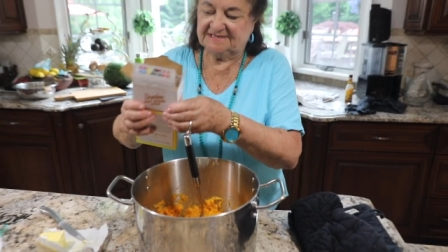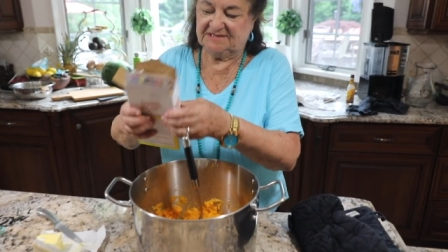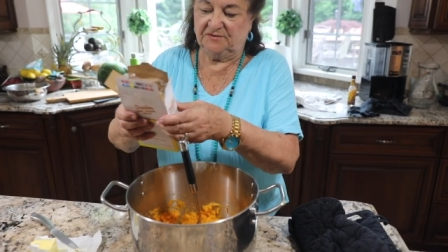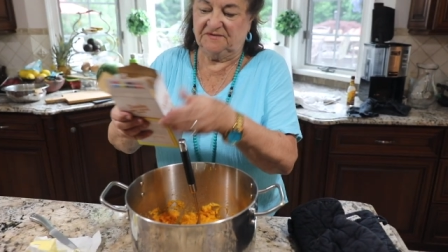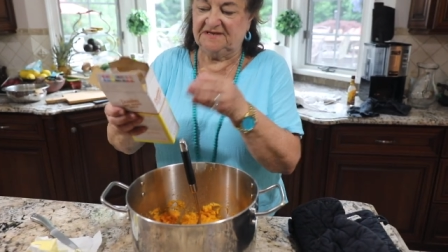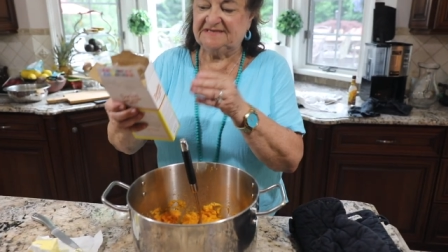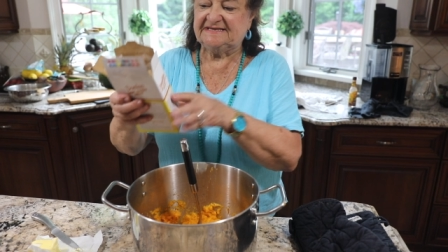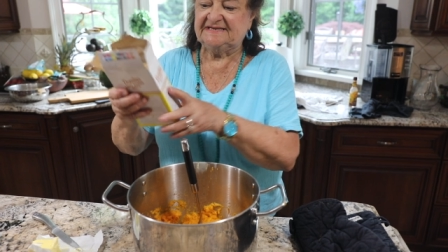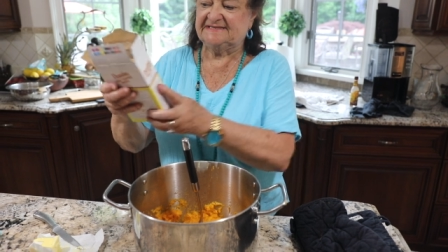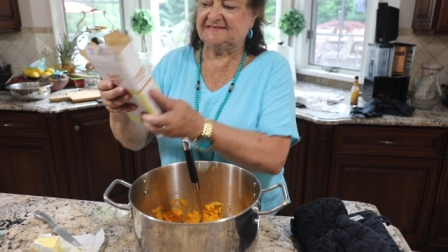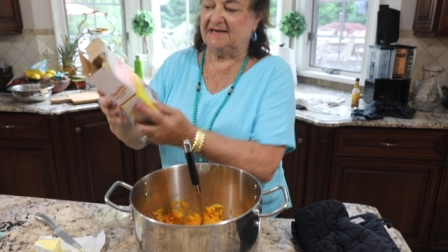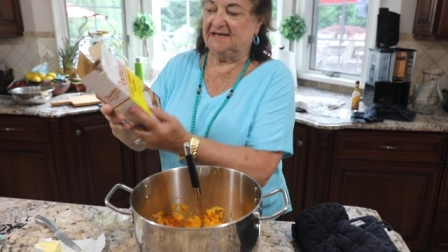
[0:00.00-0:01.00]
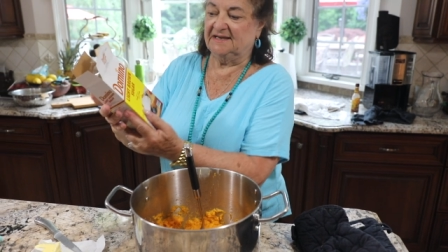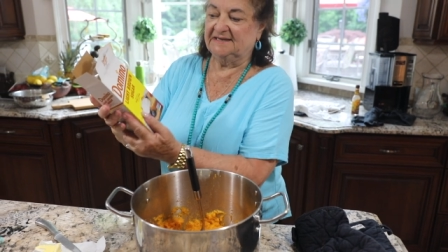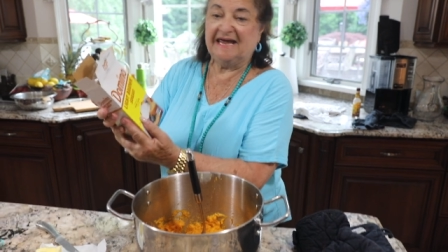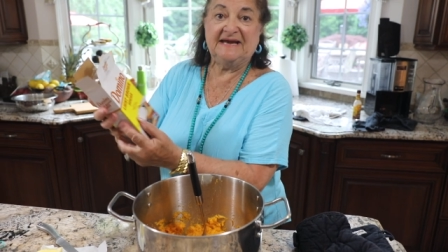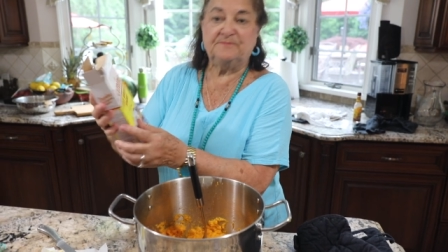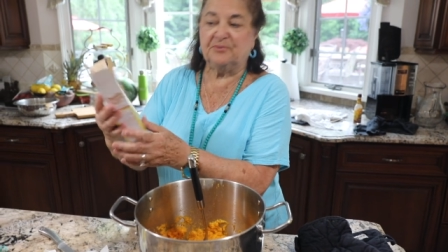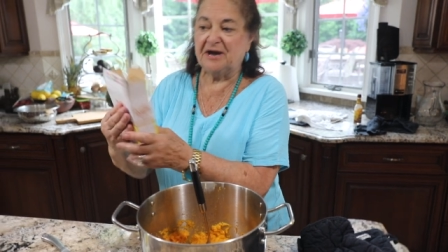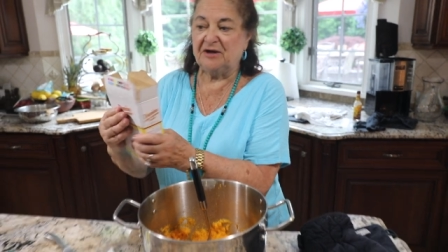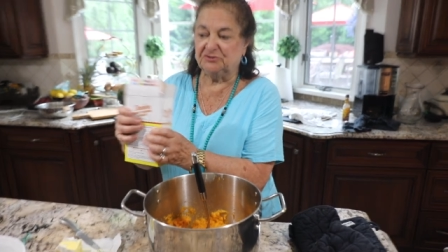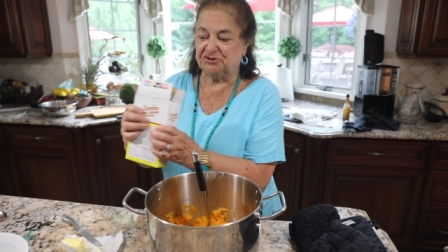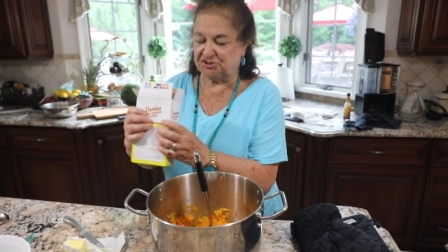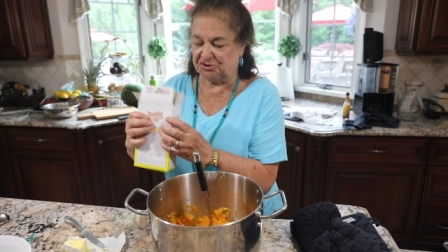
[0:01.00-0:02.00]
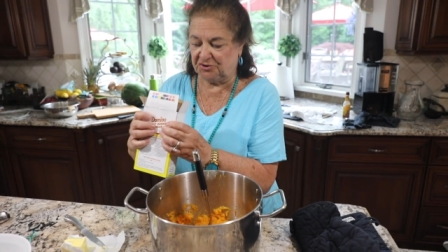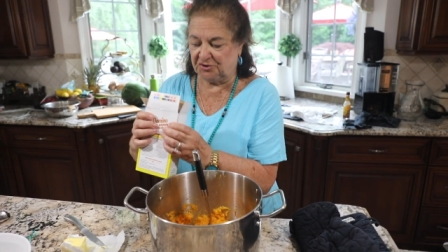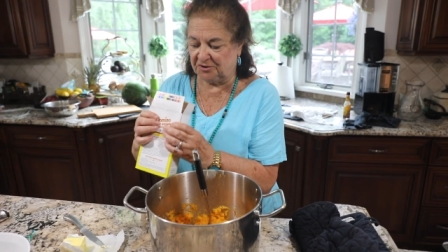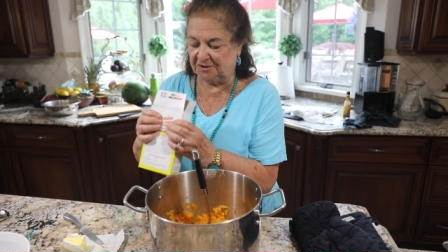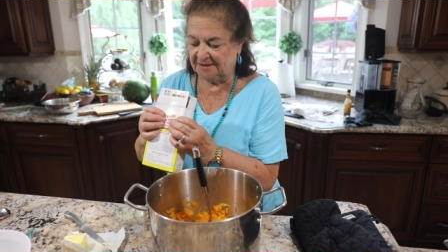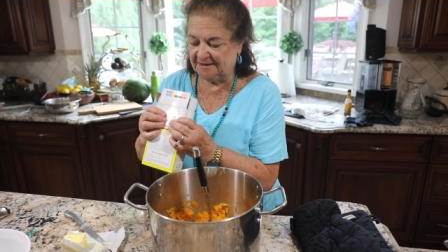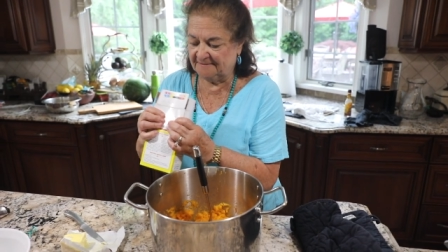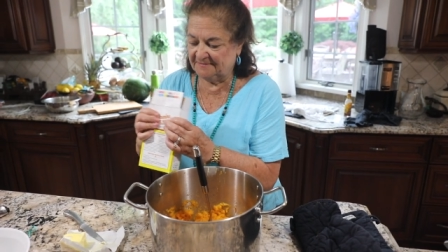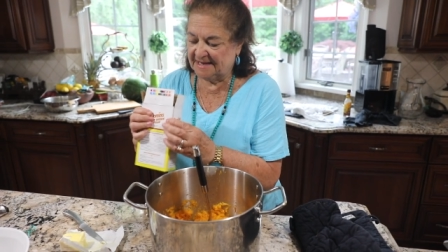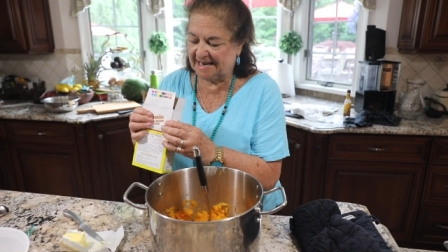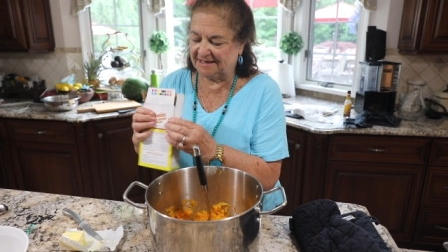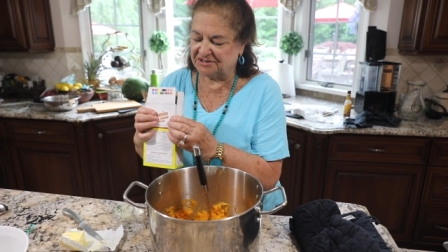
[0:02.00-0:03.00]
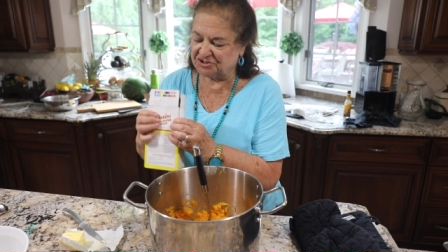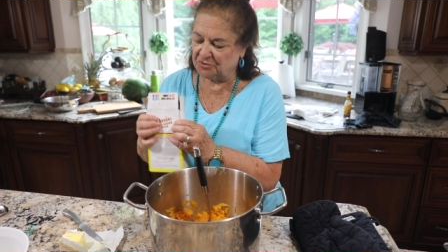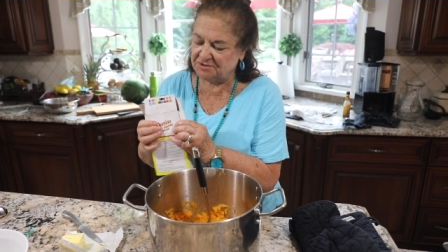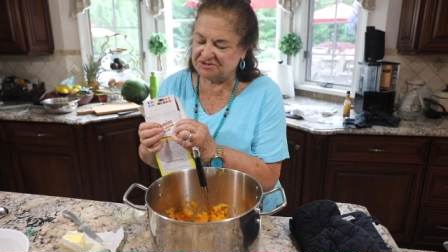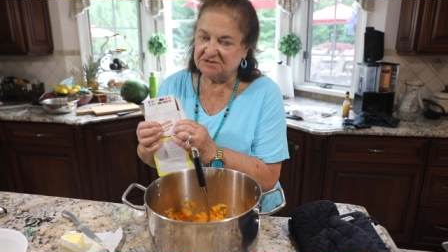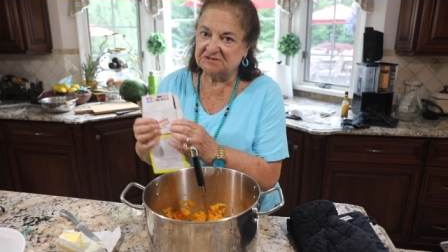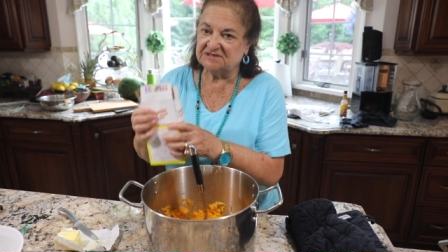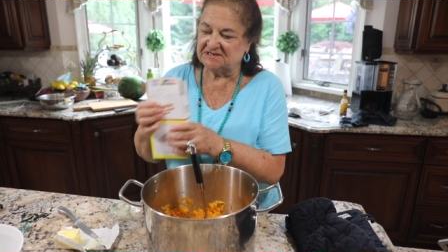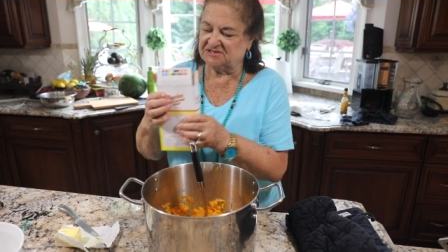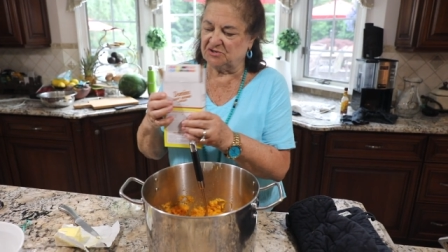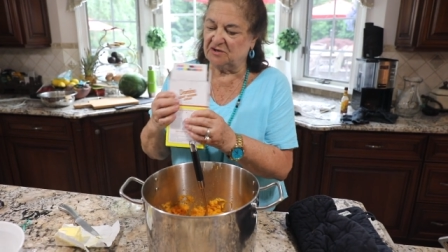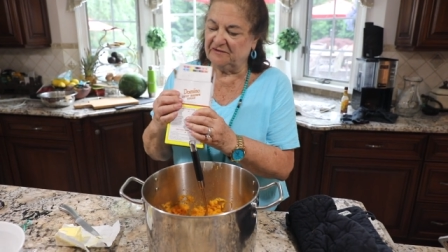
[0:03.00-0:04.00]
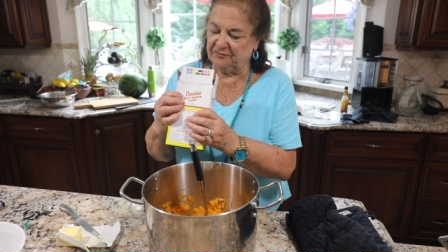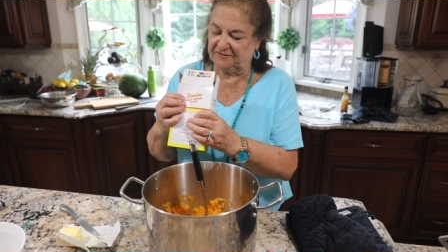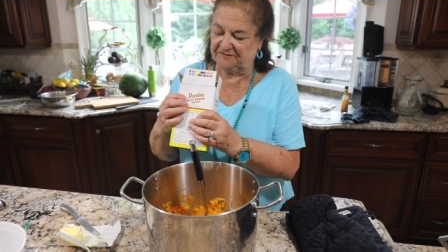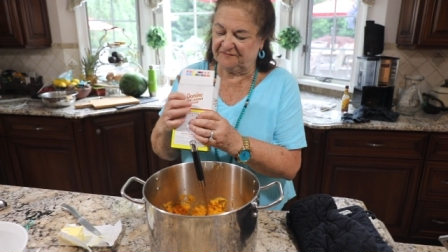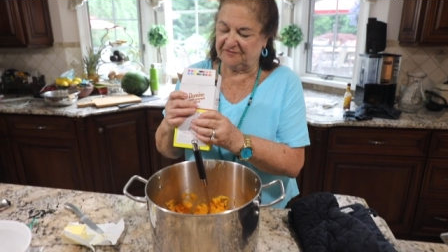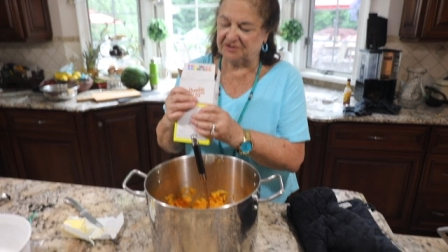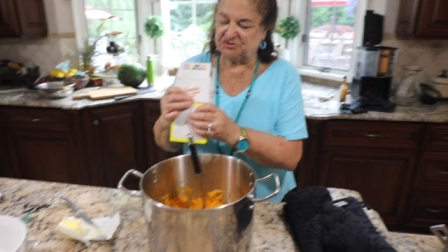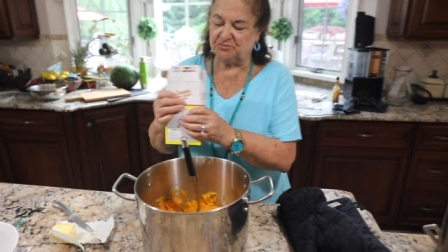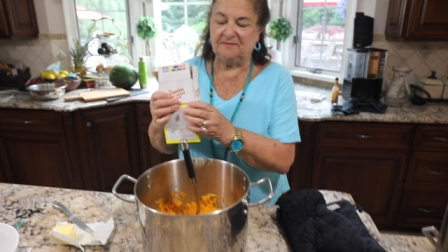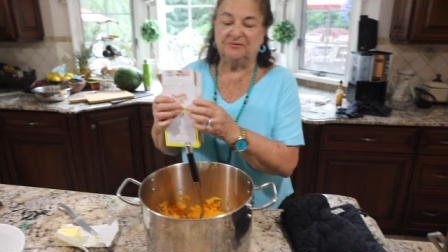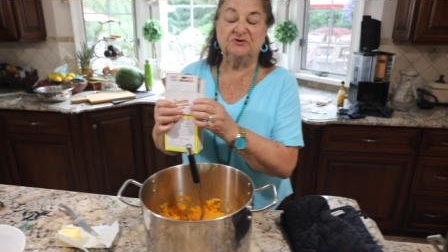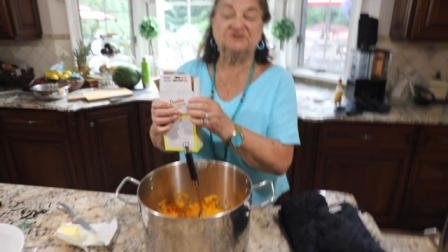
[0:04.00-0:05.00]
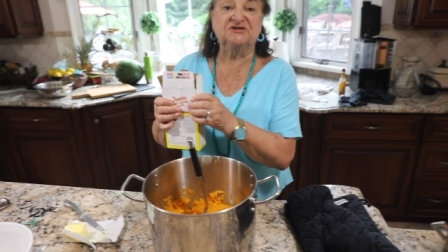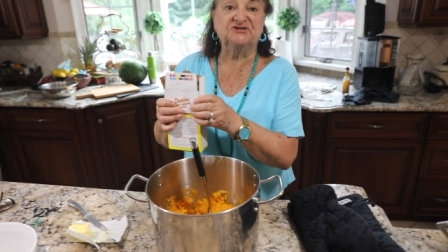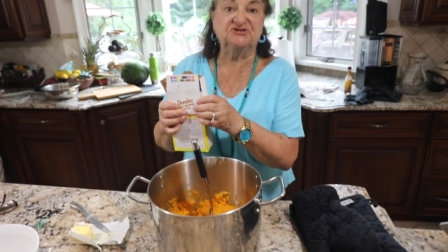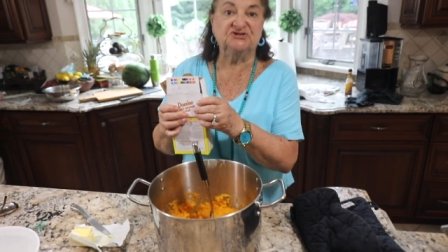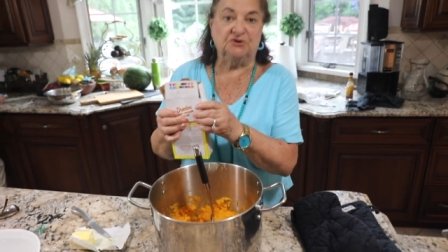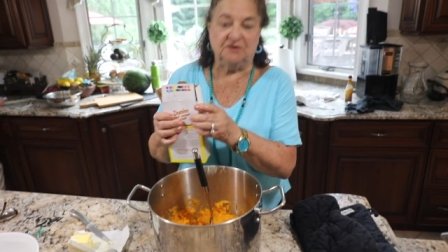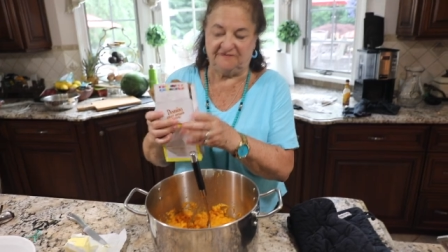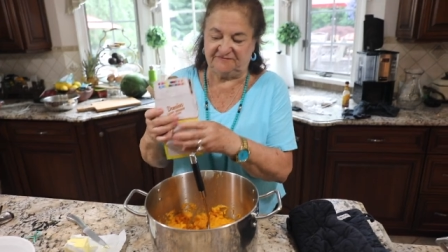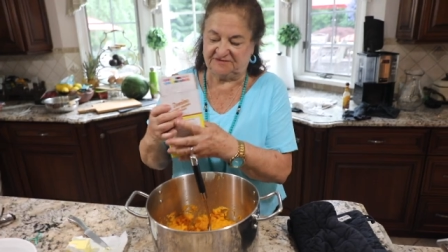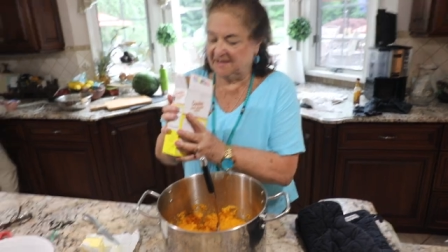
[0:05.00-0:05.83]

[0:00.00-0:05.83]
So this is a light brown sugar, and it's always good to start off with a fresh one because it's soft.